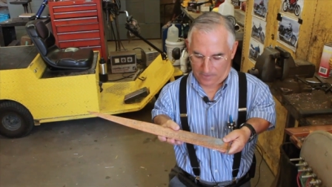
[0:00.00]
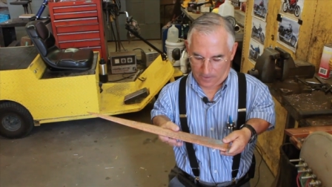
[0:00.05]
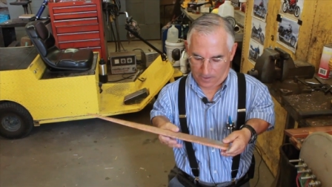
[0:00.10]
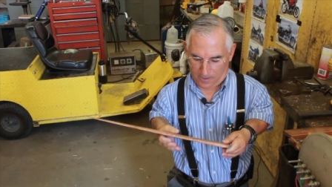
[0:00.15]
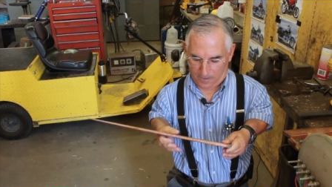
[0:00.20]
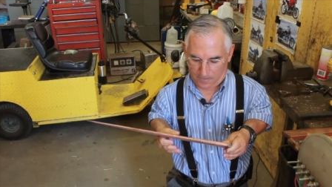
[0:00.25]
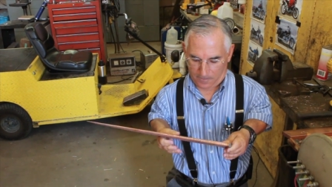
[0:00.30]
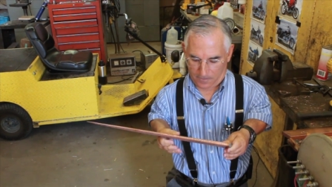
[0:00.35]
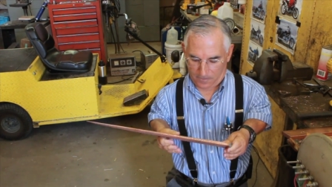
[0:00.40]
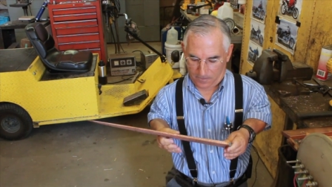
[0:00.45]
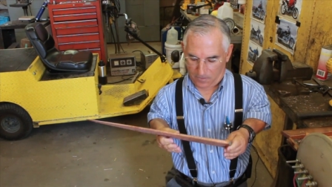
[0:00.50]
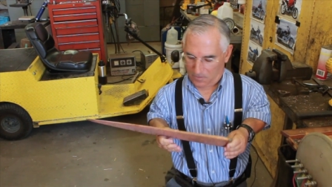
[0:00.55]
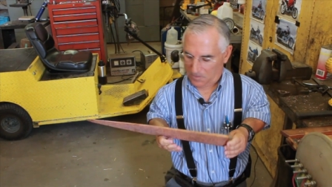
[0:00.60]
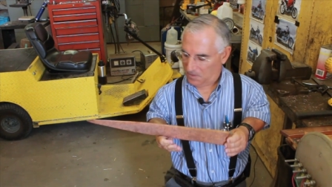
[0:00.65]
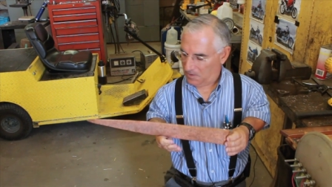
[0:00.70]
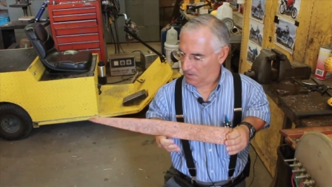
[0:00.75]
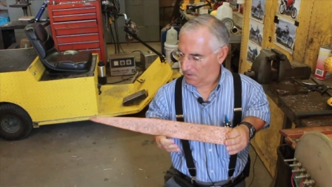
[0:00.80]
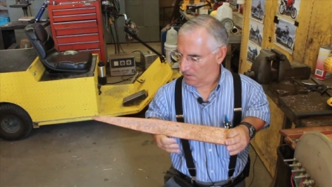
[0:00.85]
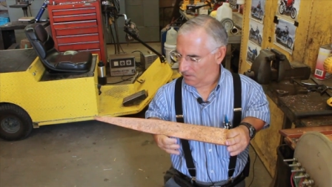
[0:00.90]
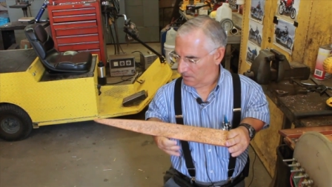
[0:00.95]
Yep.
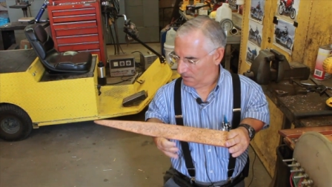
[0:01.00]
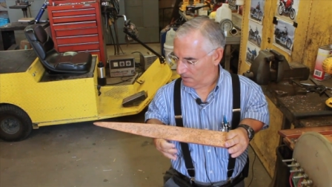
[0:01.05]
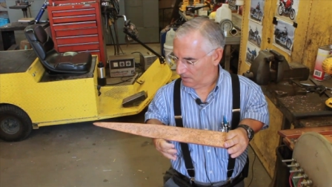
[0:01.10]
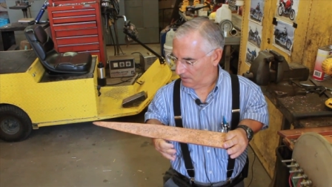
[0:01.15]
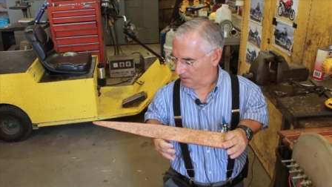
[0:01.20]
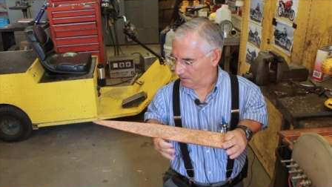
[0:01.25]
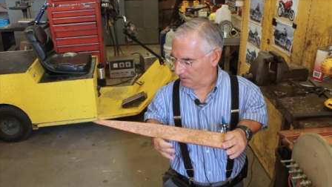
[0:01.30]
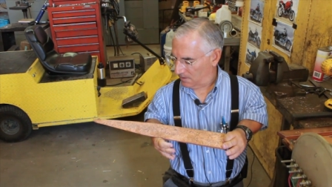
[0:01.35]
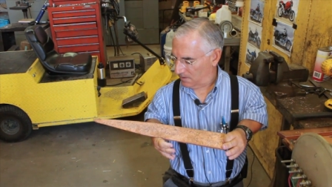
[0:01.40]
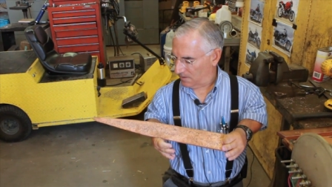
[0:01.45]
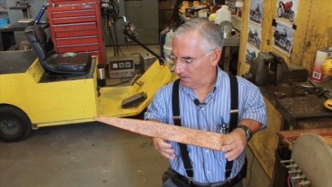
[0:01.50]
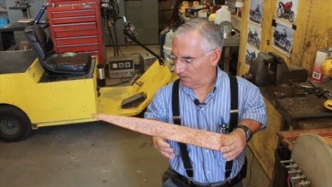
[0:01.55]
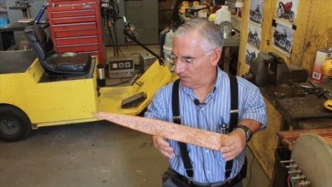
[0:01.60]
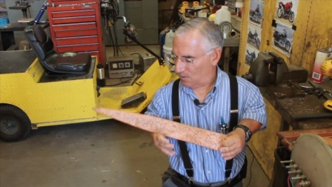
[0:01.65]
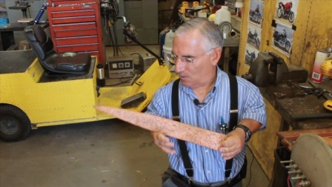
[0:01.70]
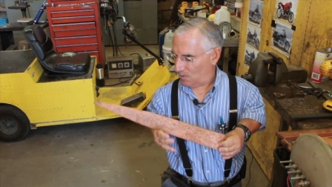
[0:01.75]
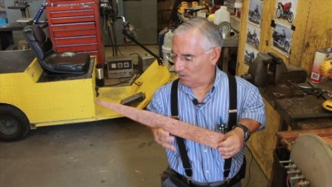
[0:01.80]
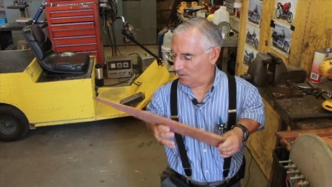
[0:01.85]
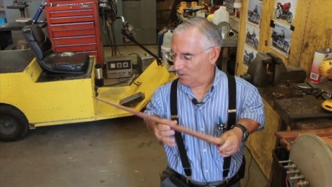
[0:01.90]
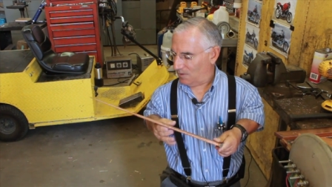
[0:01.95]

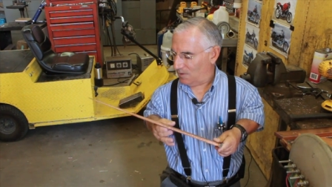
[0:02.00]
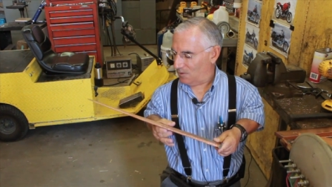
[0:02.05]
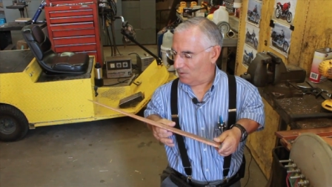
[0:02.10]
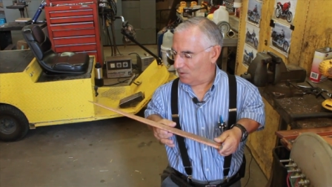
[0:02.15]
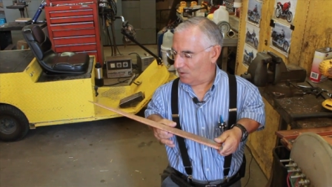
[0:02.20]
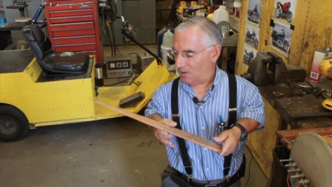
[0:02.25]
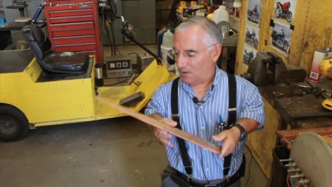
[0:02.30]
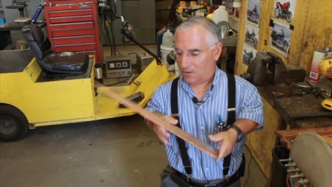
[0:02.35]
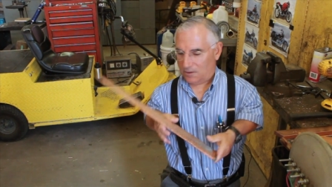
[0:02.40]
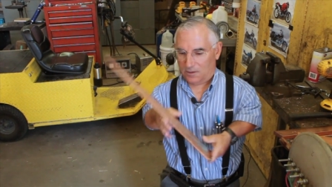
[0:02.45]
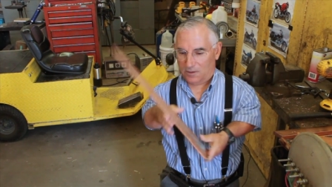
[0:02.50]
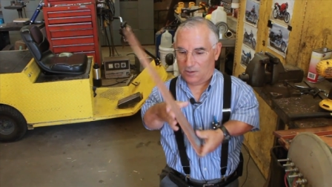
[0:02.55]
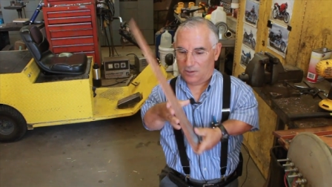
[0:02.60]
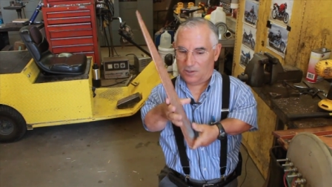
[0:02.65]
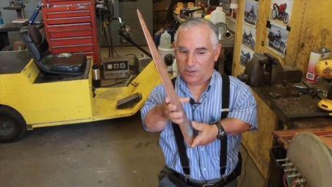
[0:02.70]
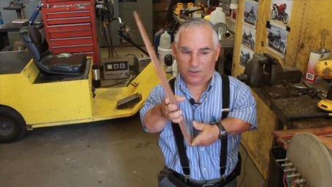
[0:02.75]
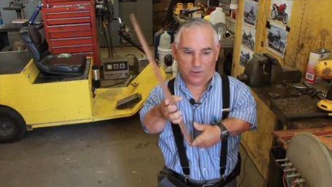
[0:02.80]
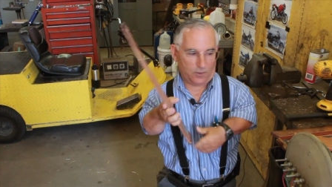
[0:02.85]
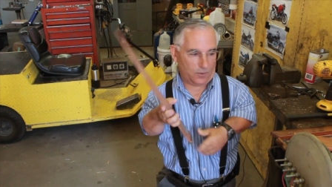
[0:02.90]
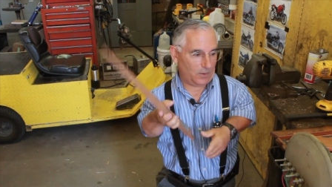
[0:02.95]
So this just
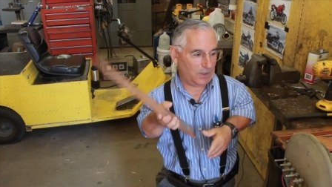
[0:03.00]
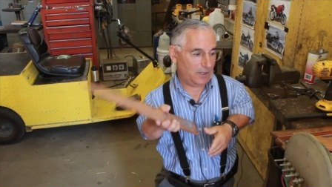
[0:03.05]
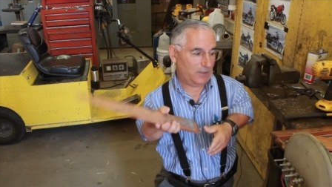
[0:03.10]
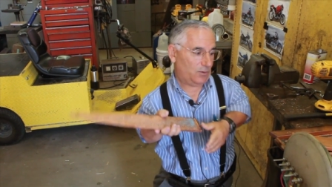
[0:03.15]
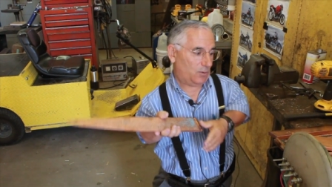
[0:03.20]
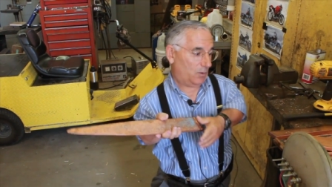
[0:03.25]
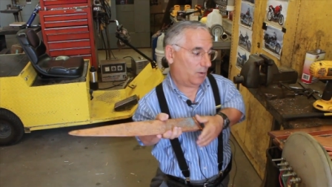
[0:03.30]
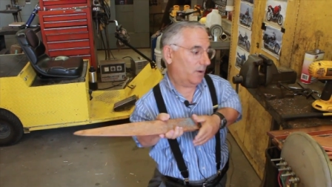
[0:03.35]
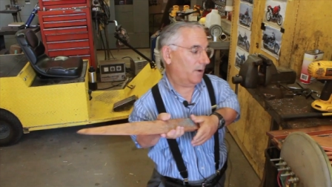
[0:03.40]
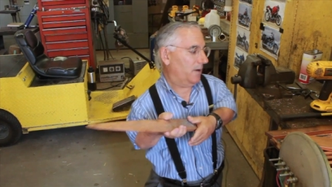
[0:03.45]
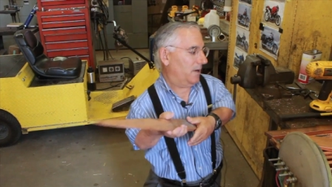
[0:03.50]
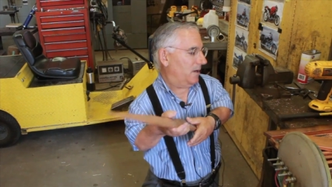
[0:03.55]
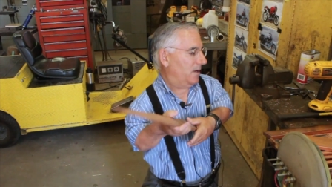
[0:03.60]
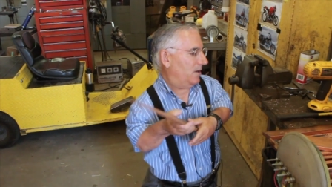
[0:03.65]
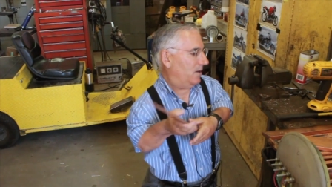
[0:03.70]
disintegrates or